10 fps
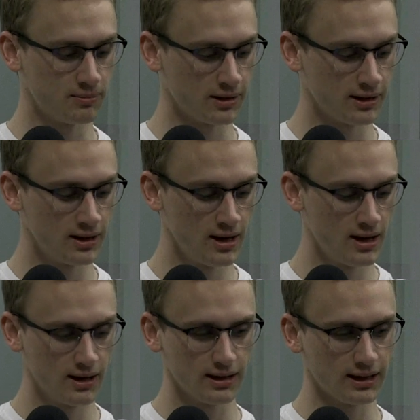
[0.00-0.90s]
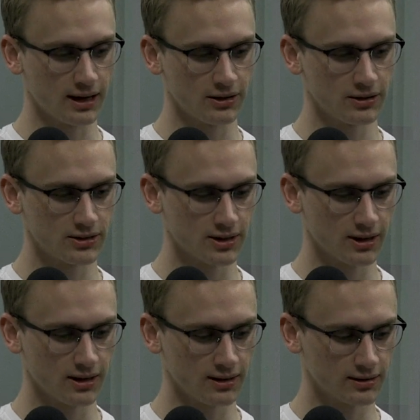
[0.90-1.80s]
But yeah, there's
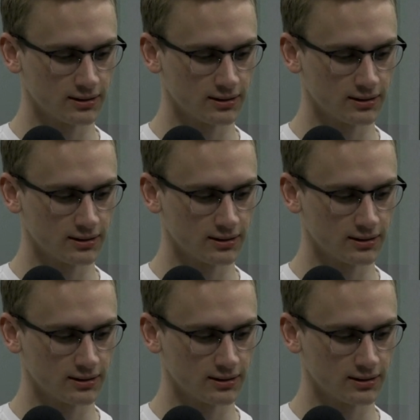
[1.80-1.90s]
I